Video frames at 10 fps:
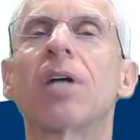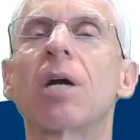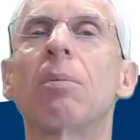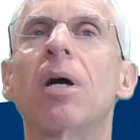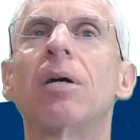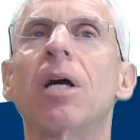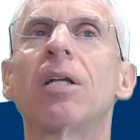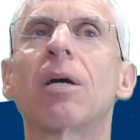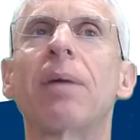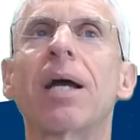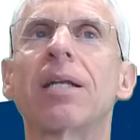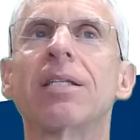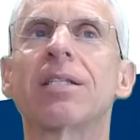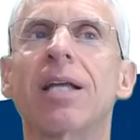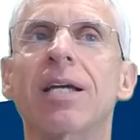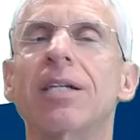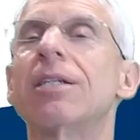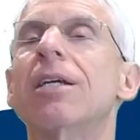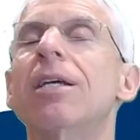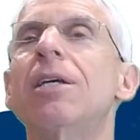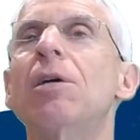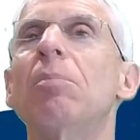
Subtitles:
I'll come back to this later.